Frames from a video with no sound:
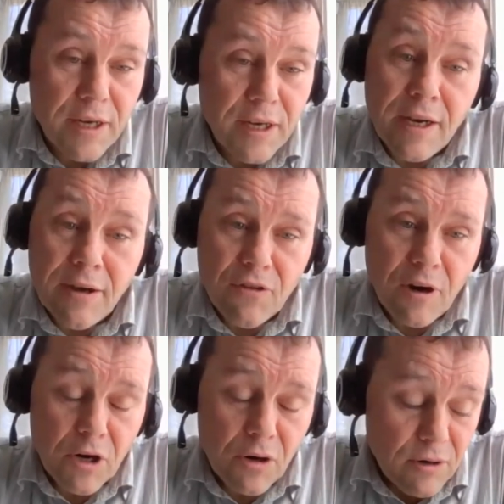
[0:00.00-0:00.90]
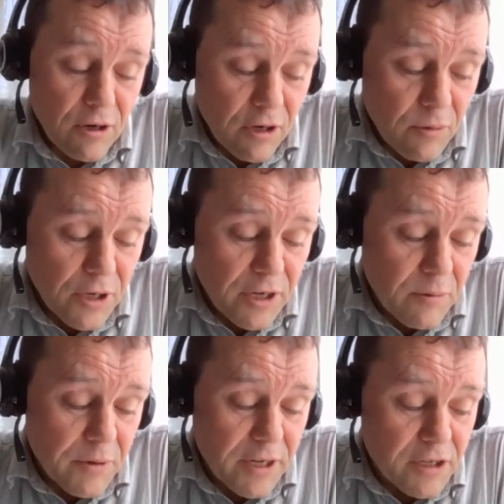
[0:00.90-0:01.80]
from our alumni coming in
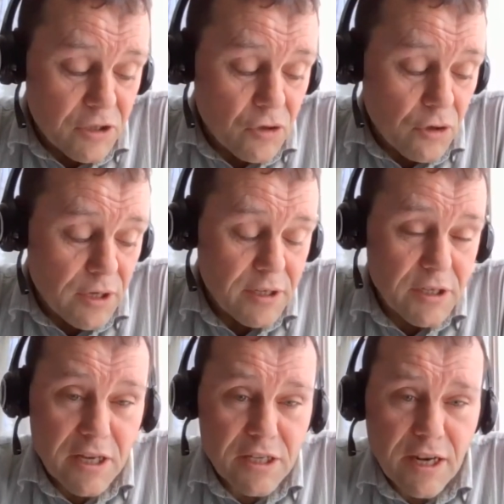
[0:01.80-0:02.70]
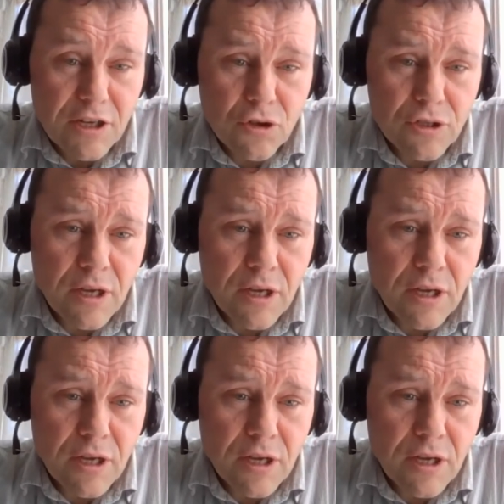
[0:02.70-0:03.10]
and talking as guest lecturers